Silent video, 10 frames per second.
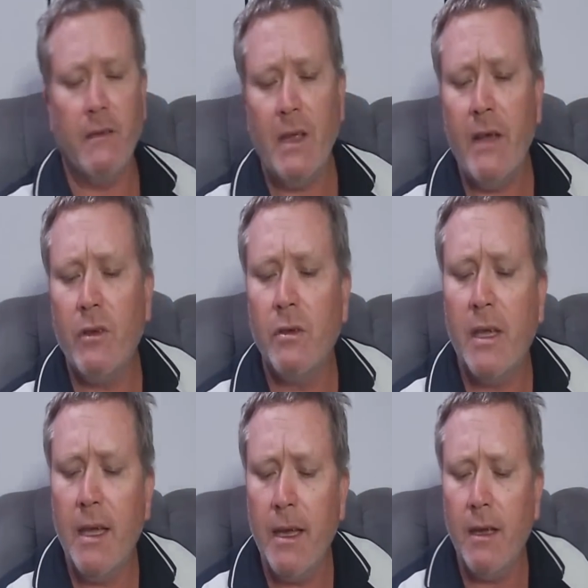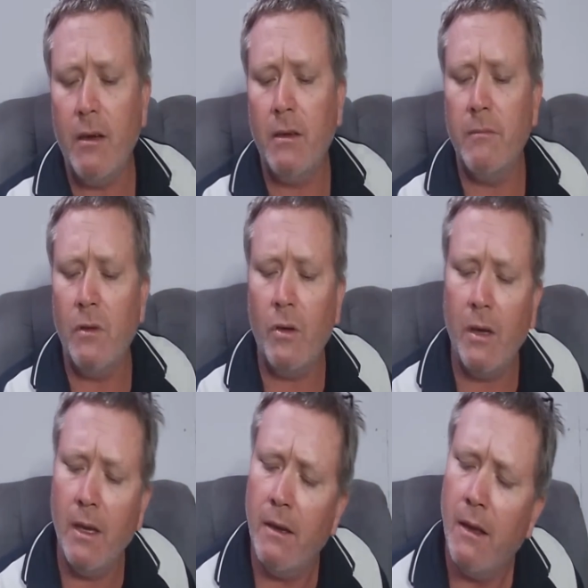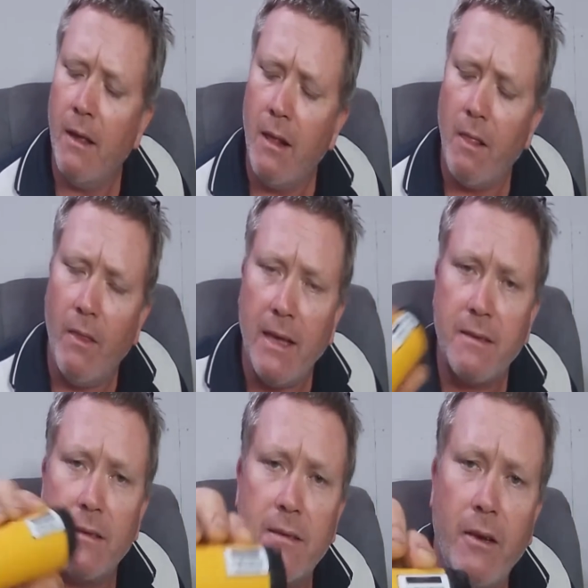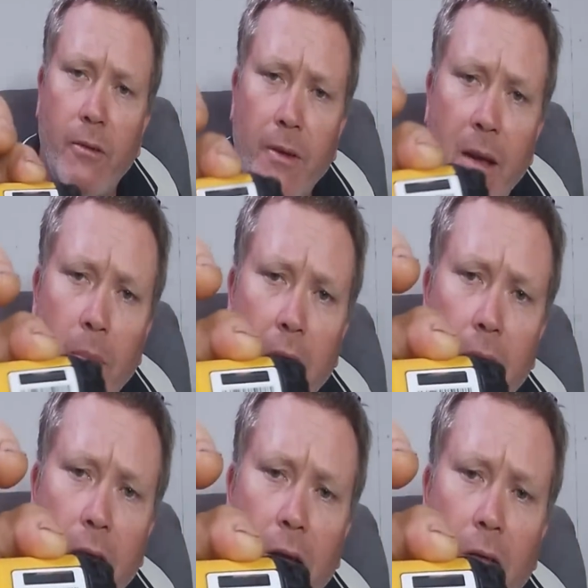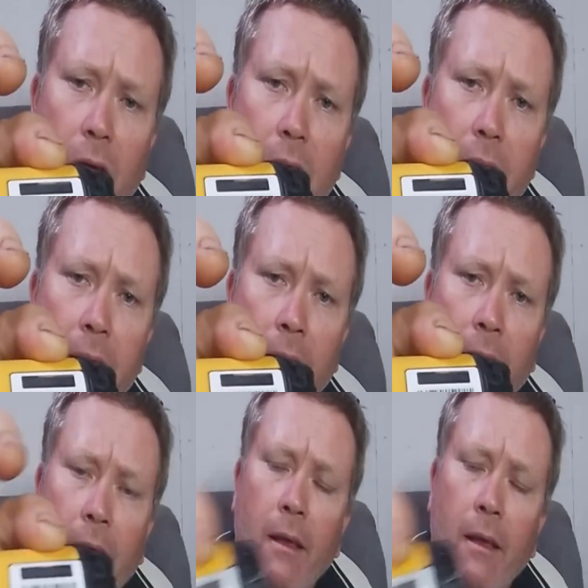If you have a look here on mine, that's the serial number right there.